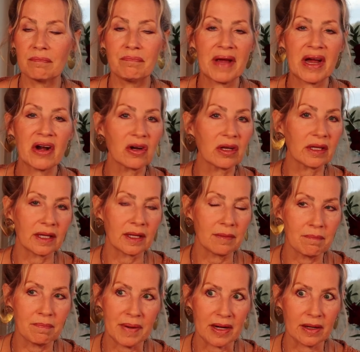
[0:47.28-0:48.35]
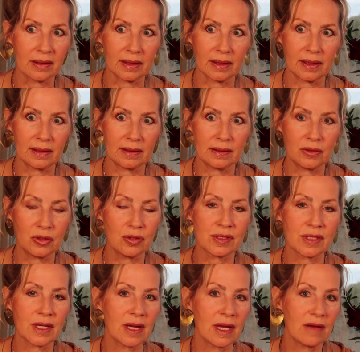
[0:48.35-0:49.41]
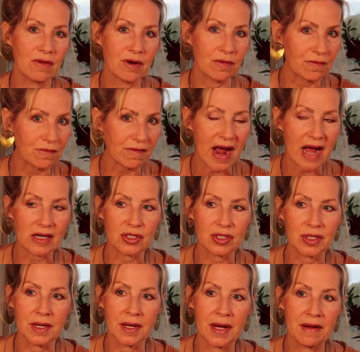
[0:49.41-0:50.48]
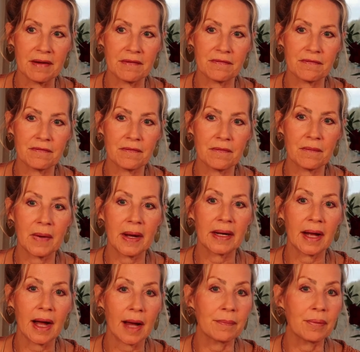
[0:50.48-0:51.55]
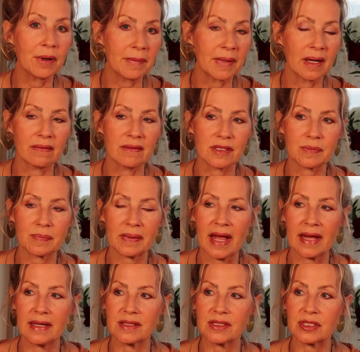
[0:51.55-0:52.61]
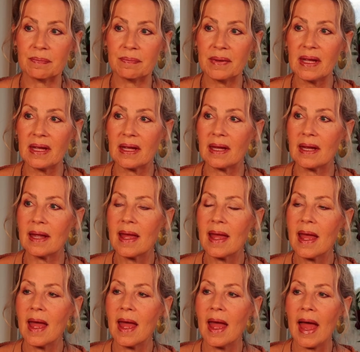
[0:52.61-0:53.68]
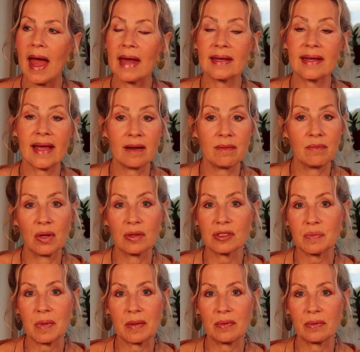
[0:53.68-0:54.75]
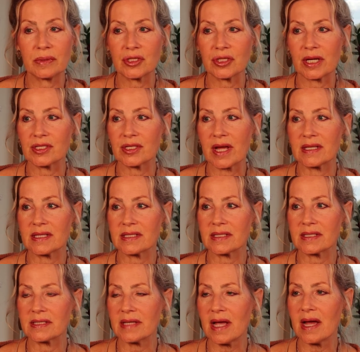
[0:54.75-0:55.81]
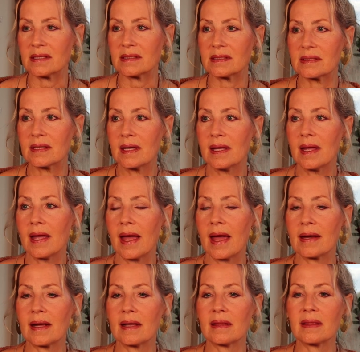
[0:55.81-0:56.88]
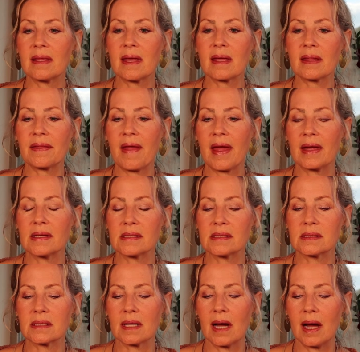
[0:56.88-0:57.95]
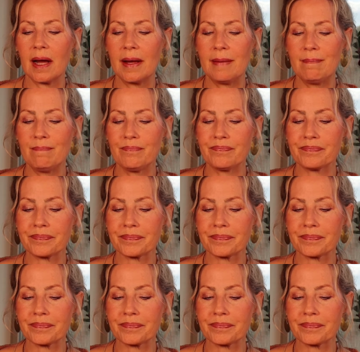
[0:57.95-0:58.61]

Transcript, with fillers: barely, barely using even a fraction of what God put me on this planet to be. And yet, most people would judge that as success. And I think that, um,